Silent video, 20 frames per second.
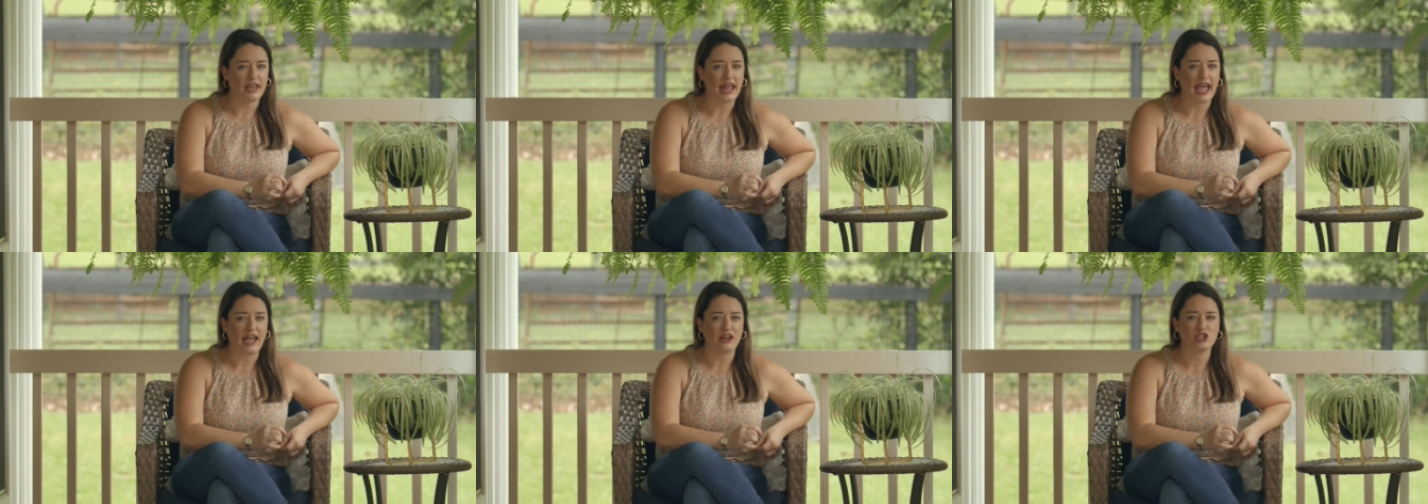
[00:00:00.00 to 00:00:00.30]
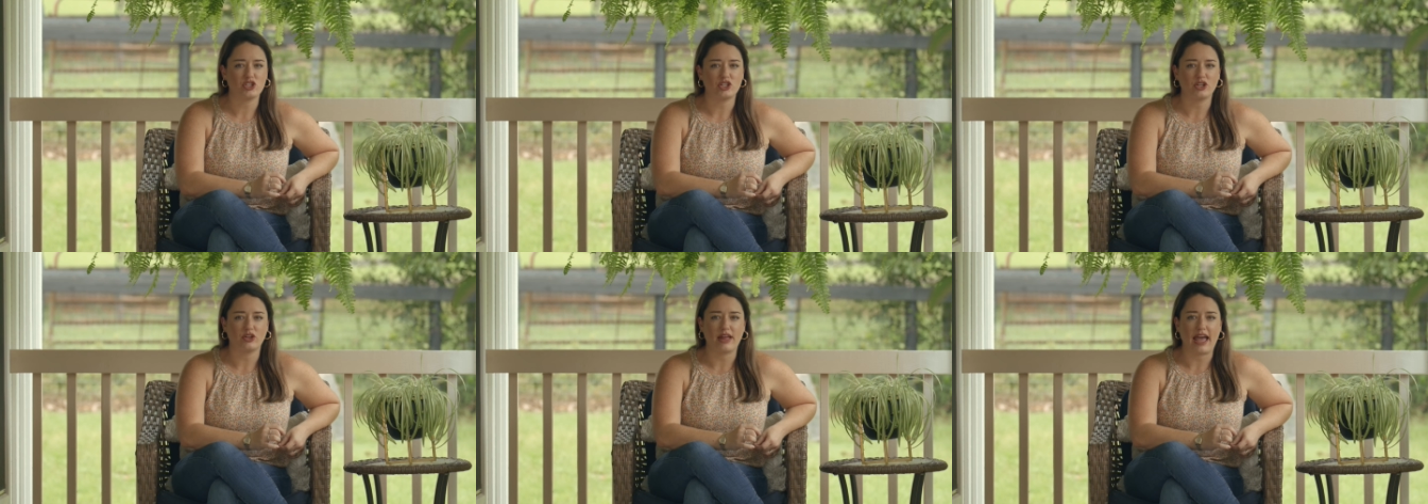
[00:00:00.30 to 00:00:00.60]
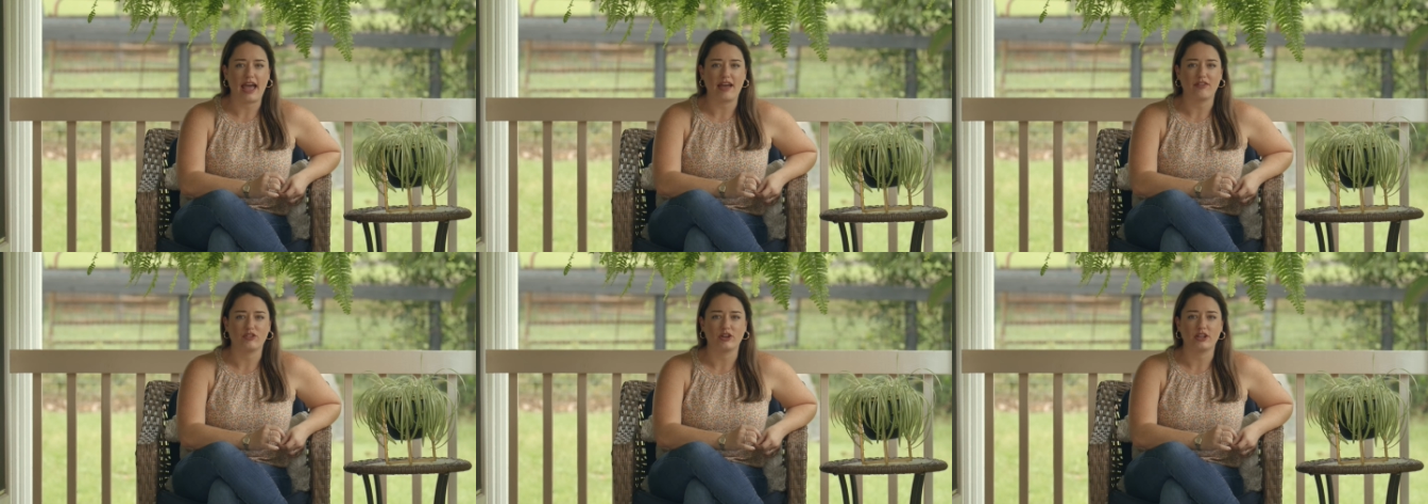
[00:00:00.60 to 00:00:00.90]
national
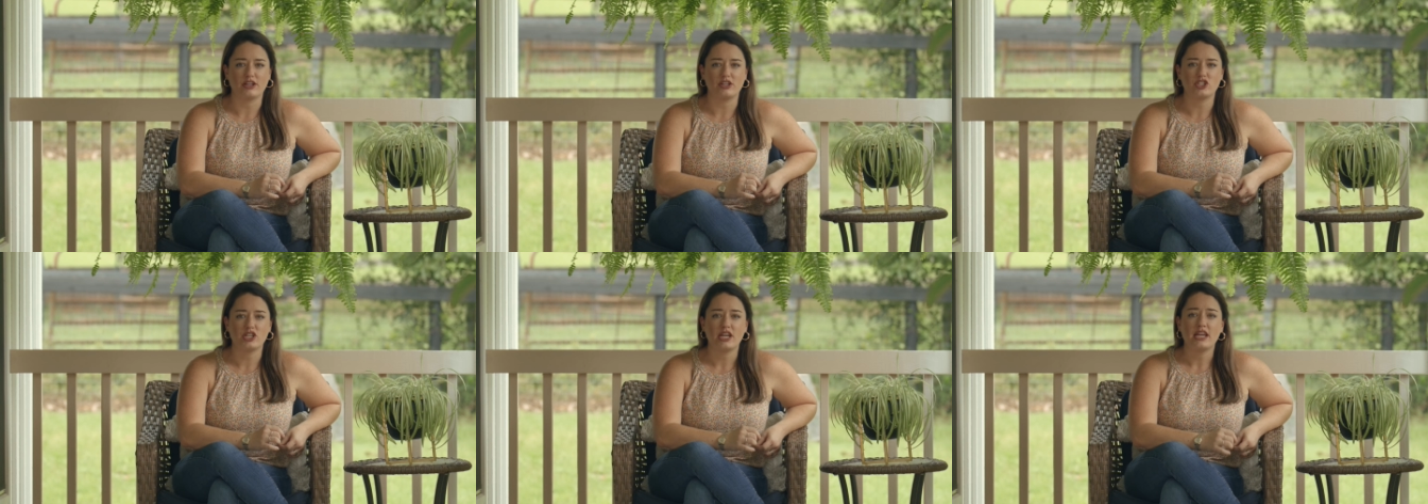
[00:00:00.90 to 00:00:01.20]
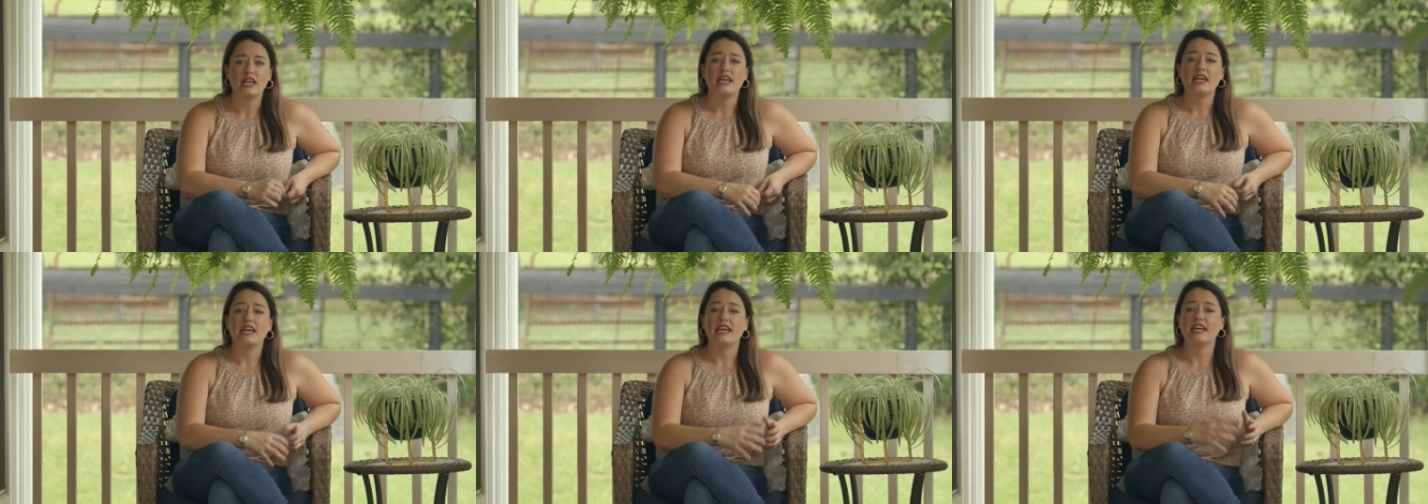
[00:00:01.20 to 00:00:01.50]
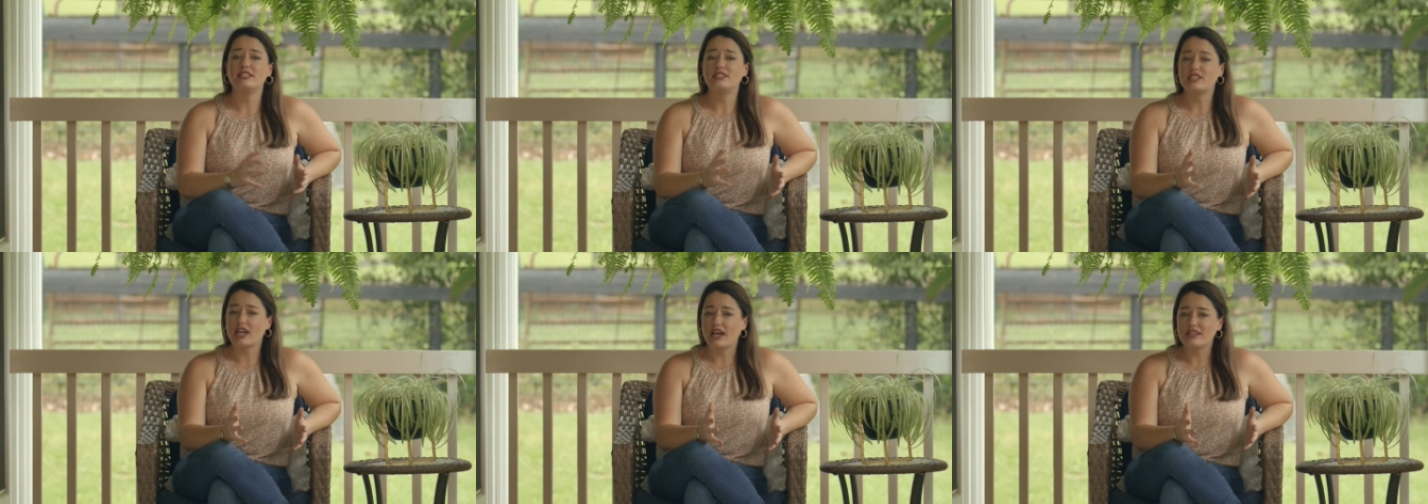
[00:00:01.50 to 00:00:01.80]
average,
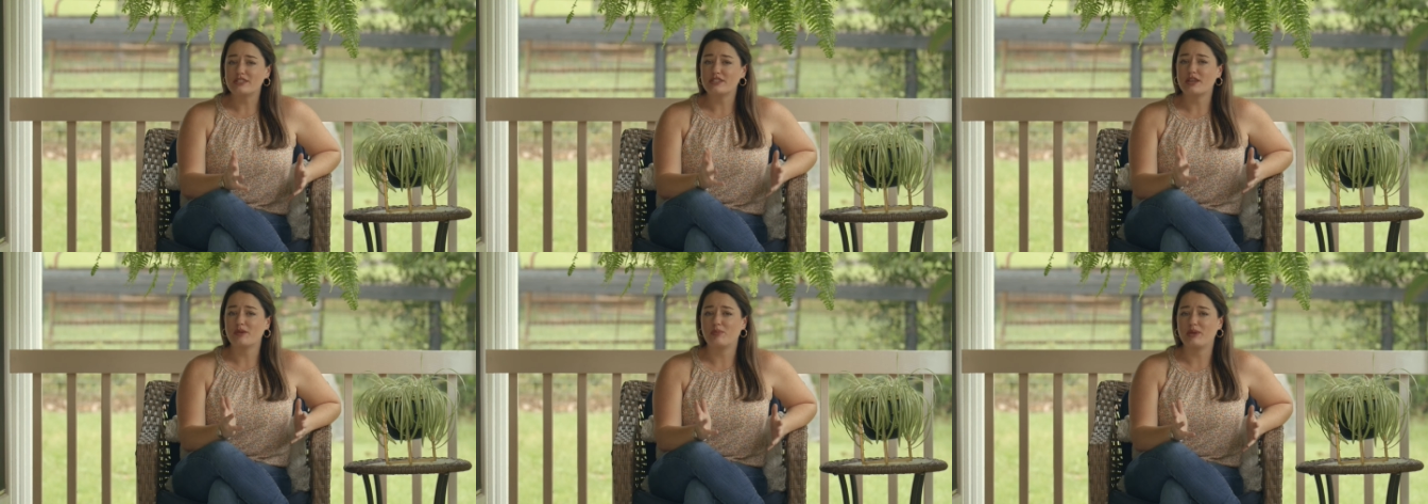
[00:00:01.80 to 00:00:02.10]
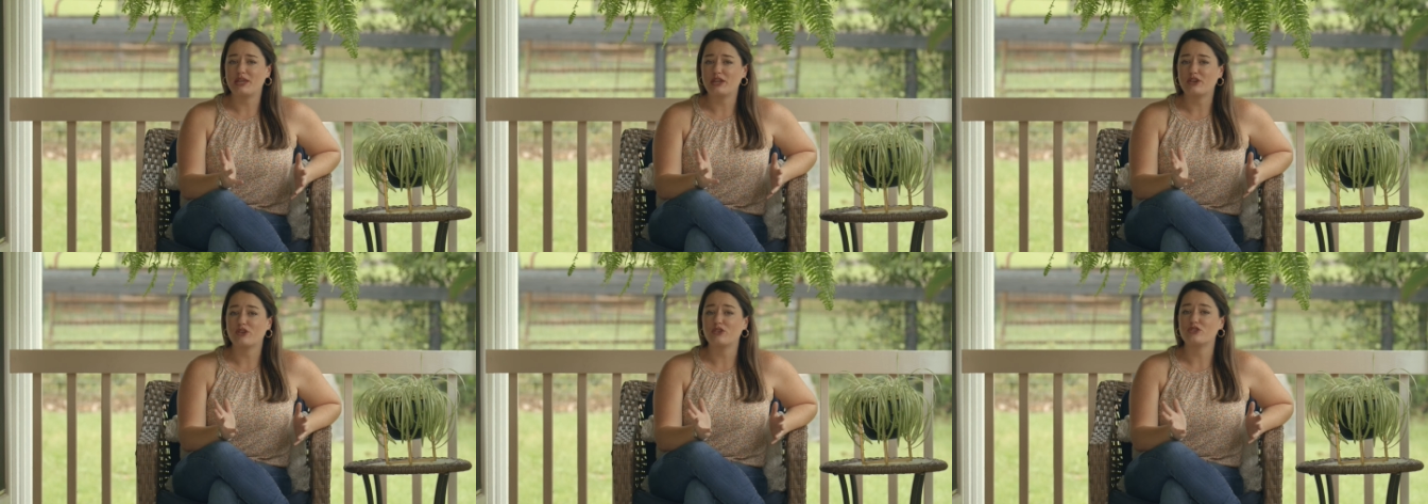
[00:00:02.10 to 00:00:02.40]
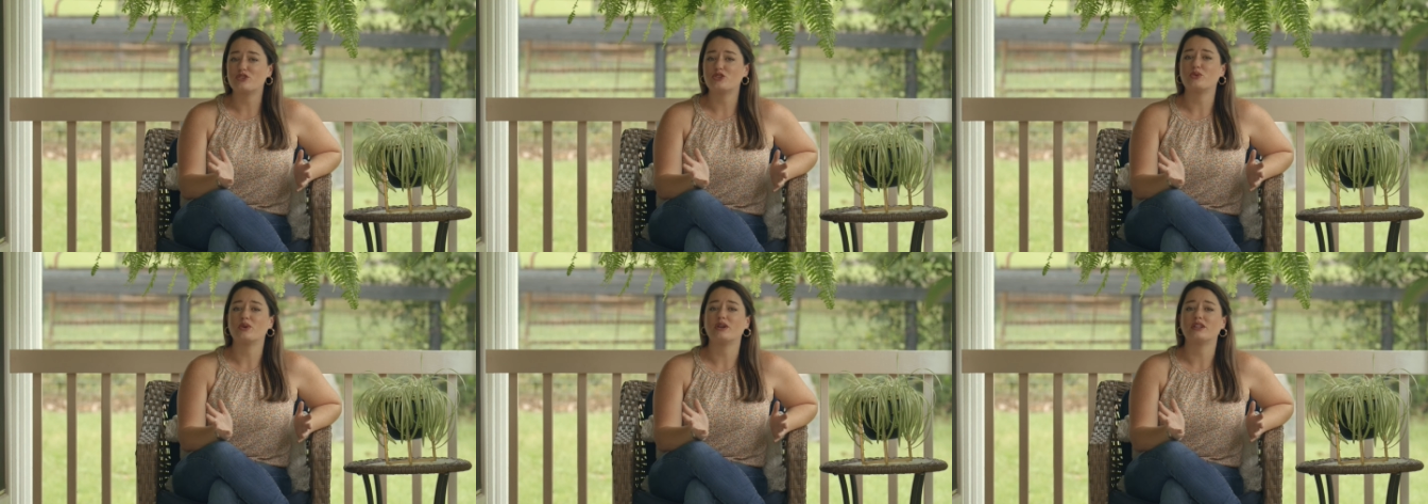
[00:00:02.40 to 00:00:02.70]
it does appeal
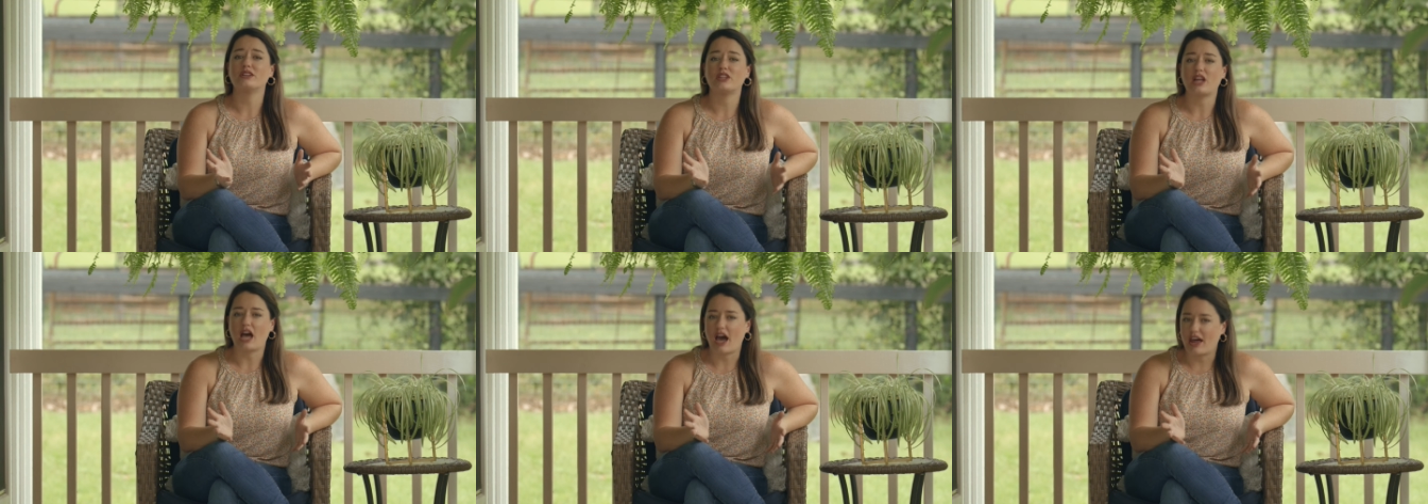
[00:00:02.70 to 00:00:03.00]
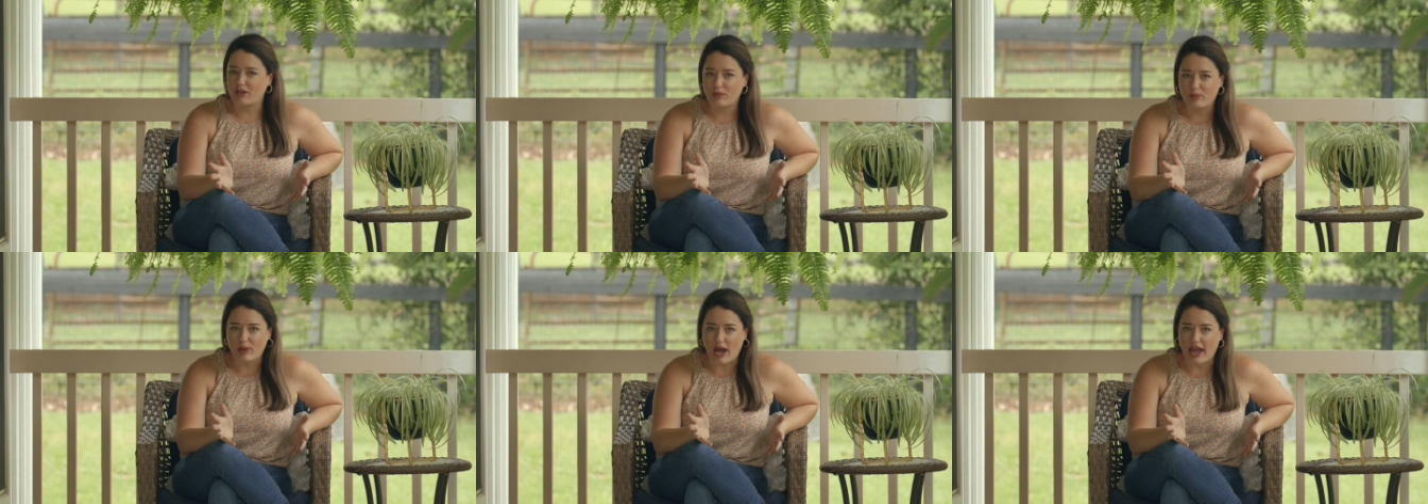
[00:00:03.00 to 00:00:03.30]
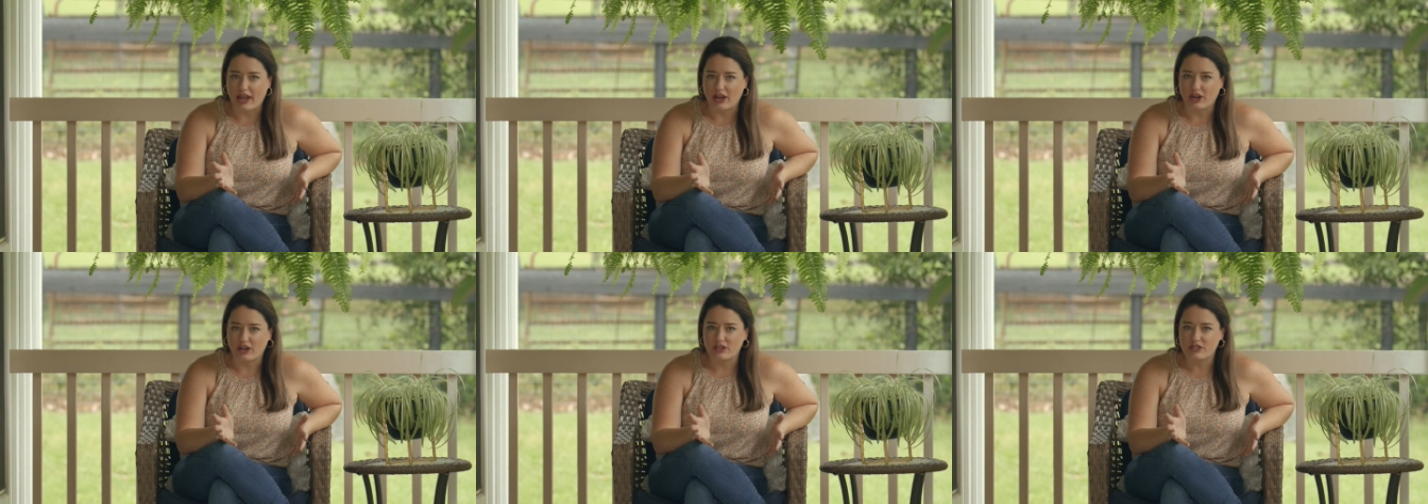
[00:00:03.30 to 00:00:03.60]
to a lot of
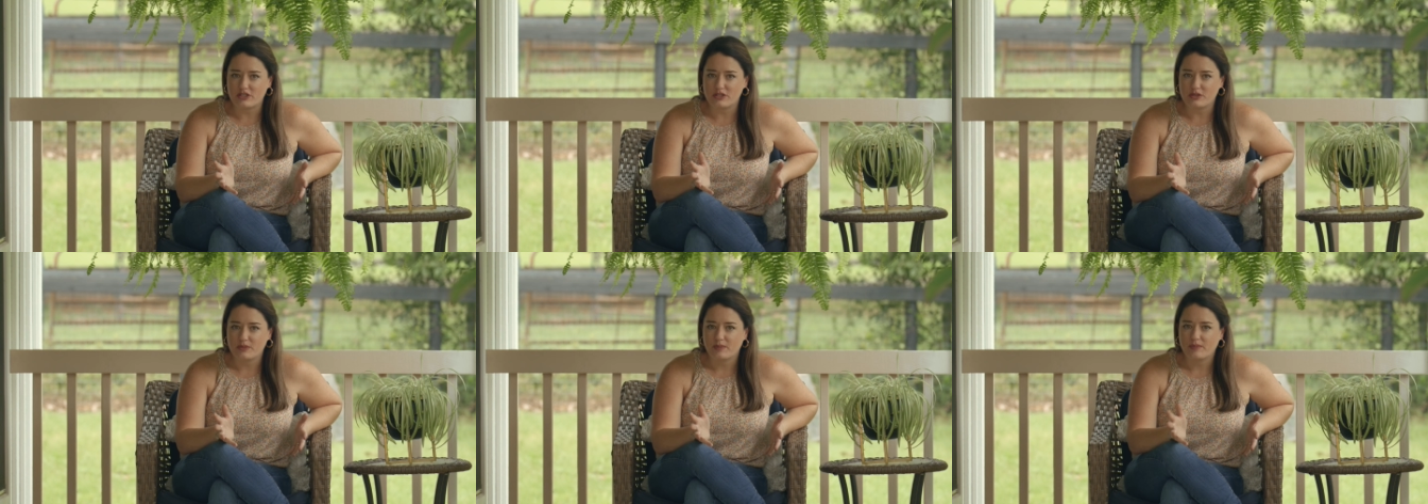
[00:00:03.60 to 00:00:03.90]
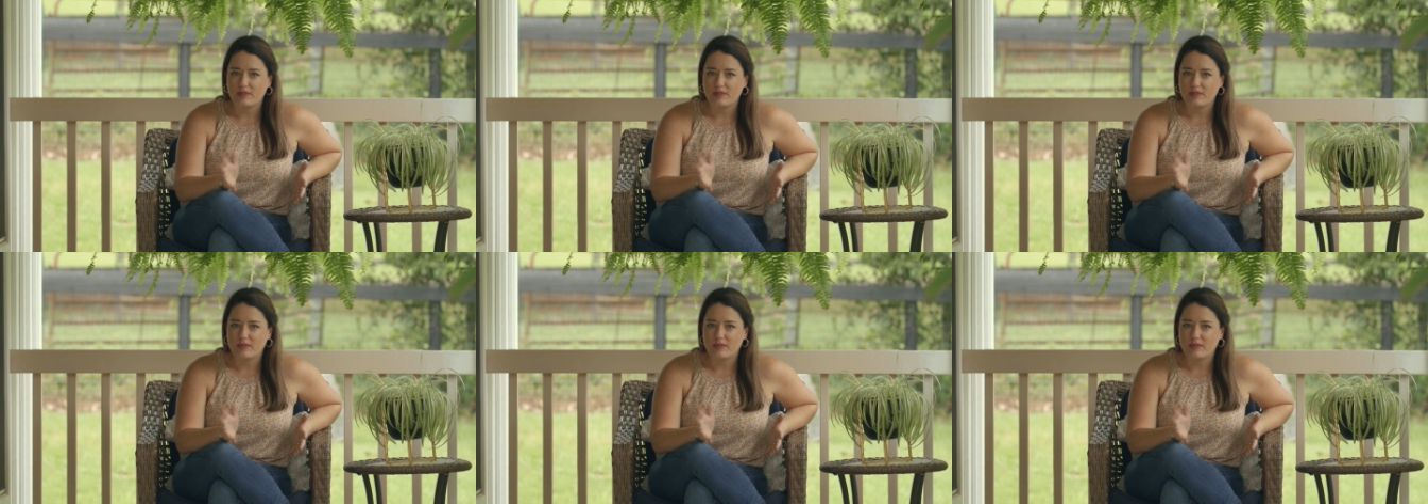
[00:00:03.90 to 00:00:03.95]
buyers.